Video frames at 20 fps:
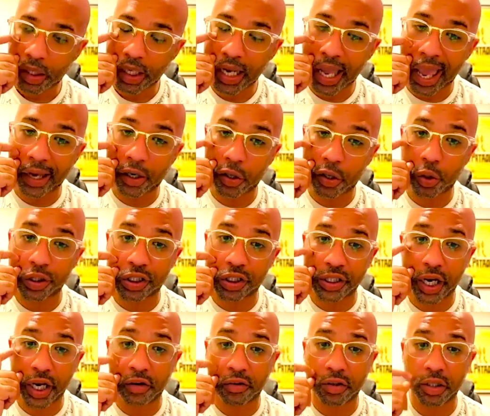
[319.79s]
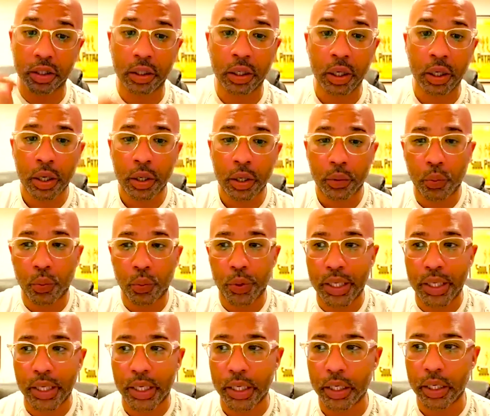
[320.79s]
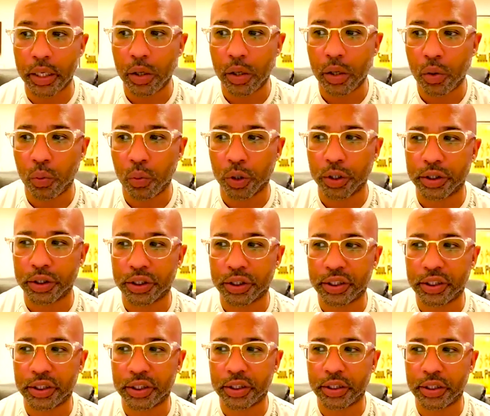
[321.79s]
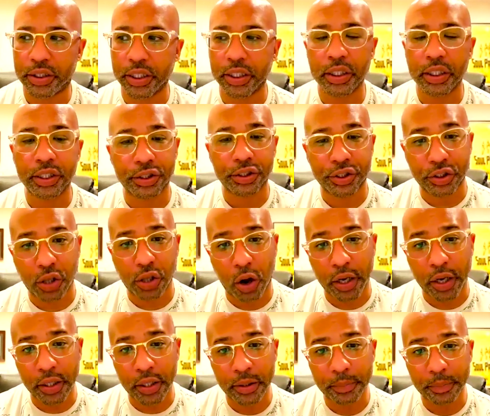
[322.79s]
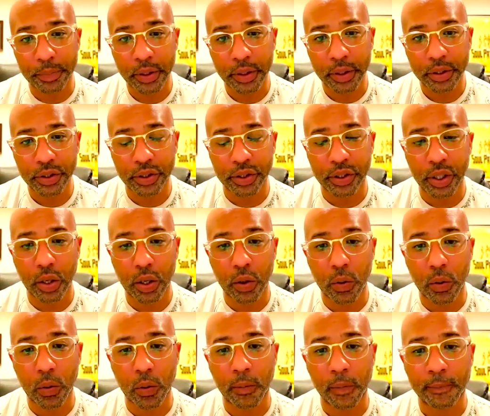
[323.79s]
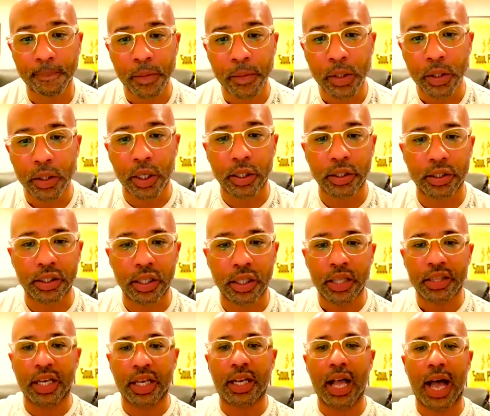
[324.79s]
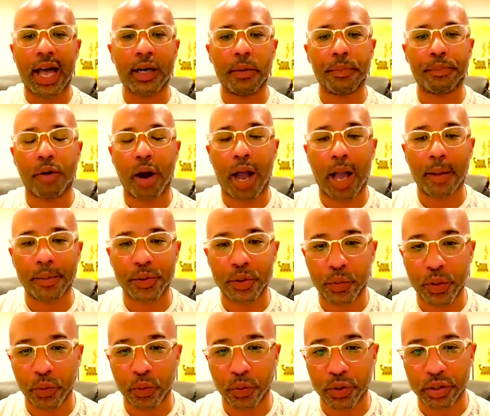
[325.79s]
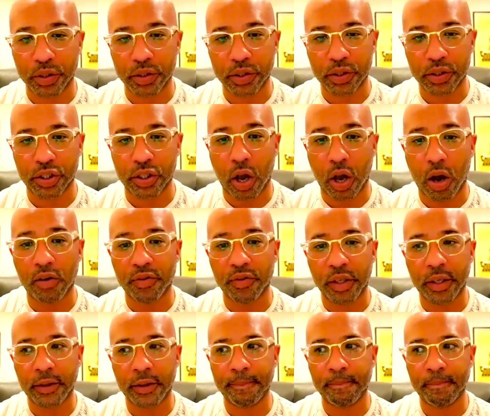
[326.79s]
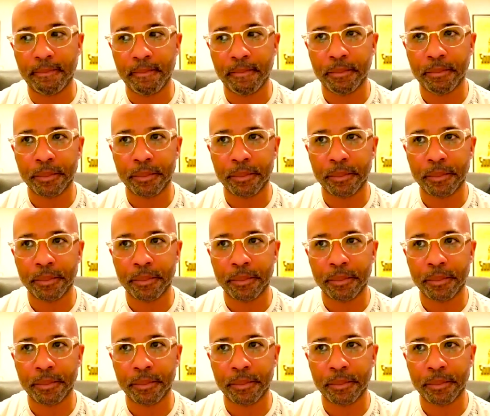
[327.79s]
Coursera, we were still a startup. So the kind of problems we were solving